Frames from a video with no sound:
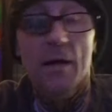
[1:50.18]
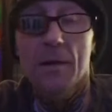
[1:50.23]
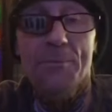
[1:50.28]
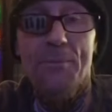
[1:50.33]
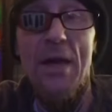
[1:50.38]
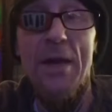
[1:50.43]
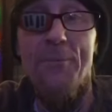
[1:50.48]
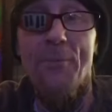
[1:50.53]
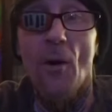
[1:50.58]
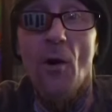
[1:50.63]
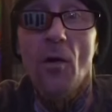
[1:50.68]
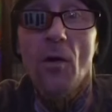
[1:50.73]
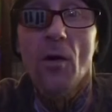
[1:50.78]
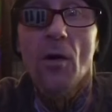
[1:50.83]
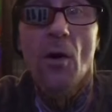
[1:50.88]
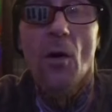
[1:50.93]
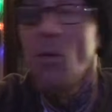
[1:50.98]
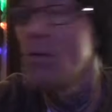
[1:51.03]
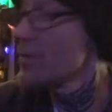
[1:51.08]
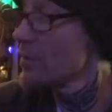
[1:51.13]
People.
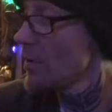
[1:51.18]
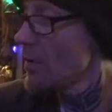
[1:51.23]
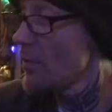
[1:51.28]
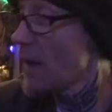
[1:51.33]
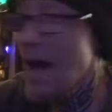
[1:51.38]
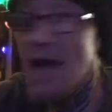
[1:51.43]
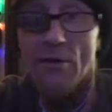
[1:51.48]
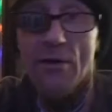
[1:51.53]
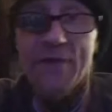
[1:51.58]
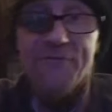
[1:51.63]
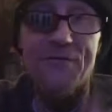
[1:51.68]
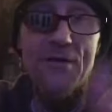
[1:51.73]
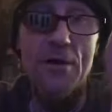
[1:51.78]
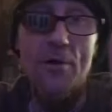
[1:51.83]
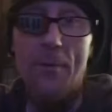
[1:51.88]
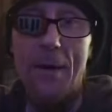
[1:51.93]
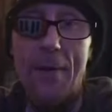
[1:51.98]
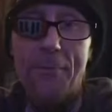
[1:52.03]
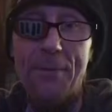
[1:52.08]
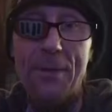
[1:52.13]
How do I feel
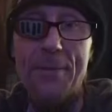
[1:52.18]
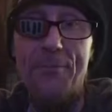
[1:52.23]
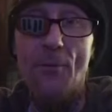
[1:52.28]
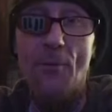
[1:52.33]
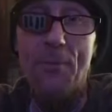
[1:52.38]
about people,